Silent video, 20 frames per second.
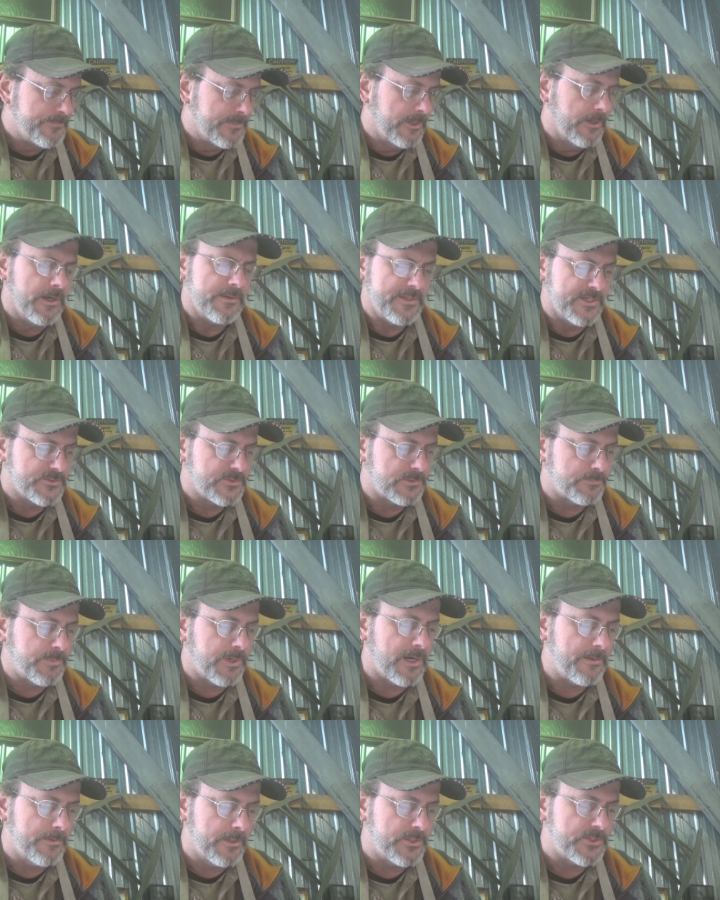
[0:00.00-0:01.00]
All right, this was
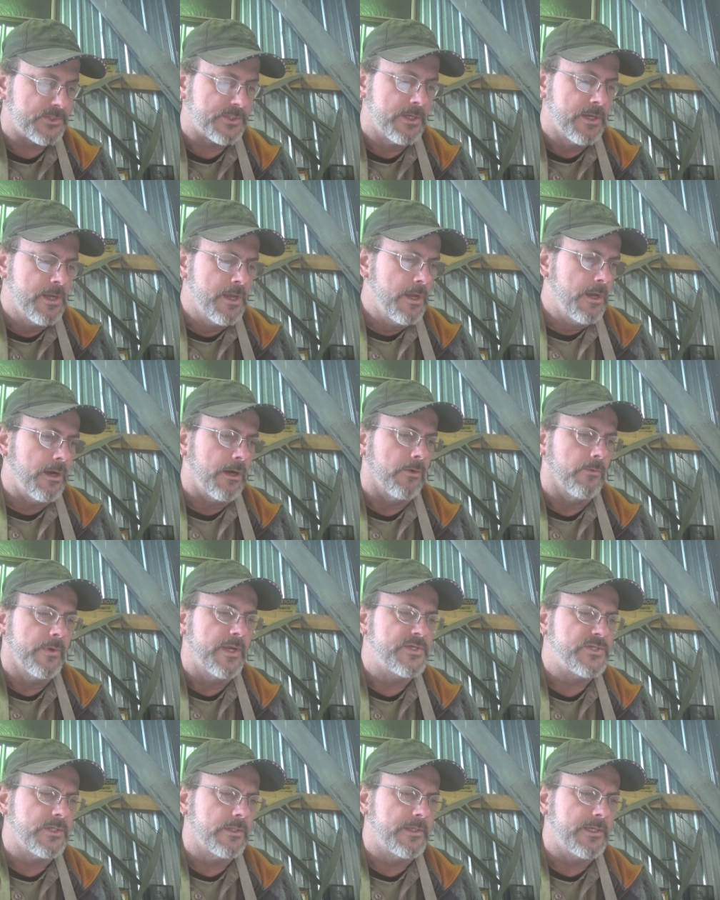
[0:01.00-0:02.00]
published
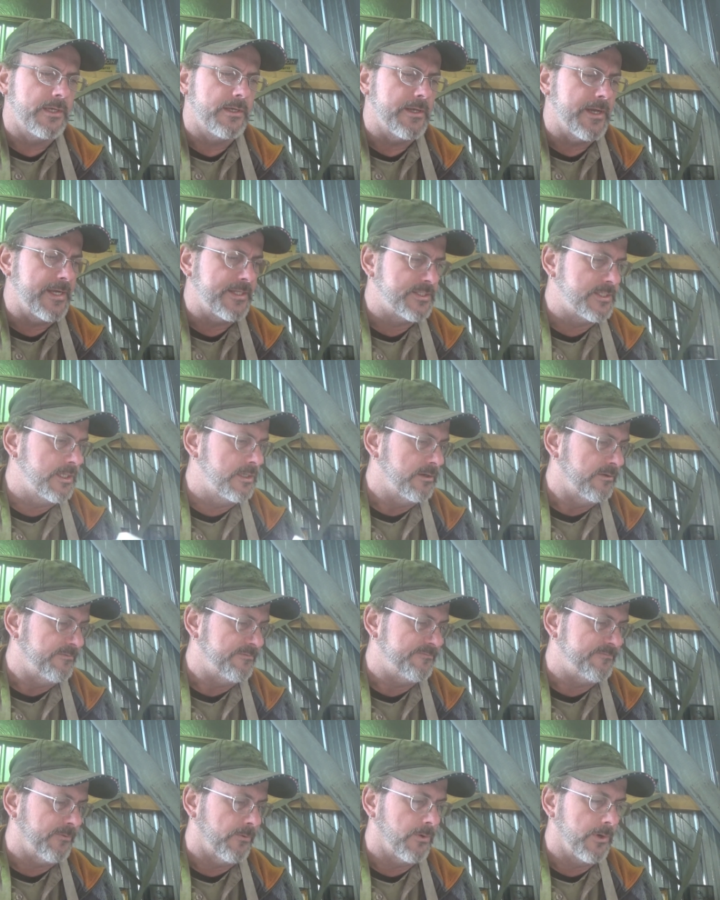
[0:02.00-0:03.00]
originally in
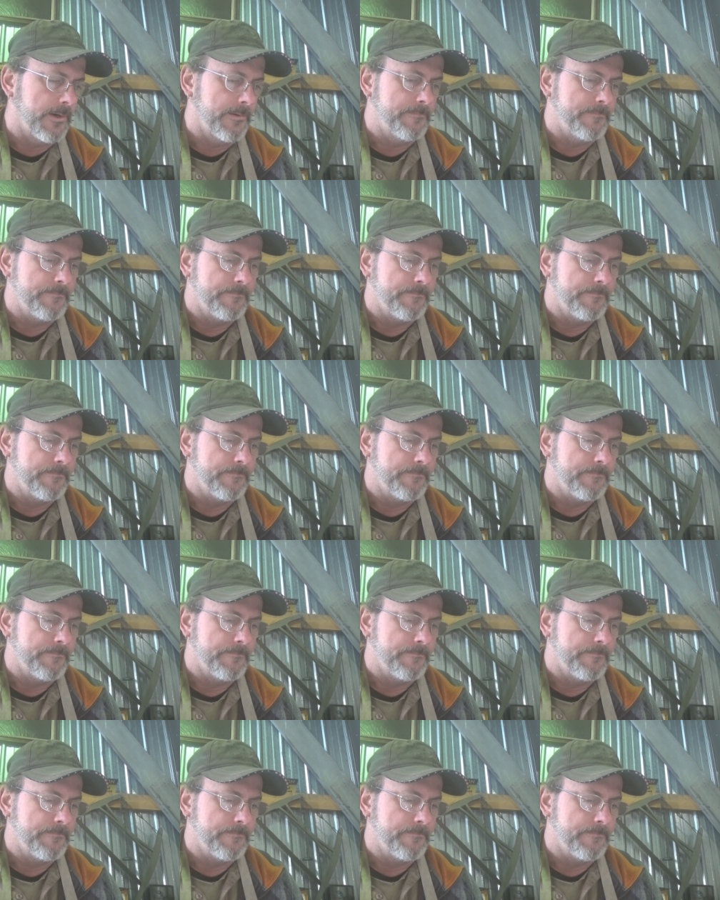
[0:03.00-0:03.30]
1904.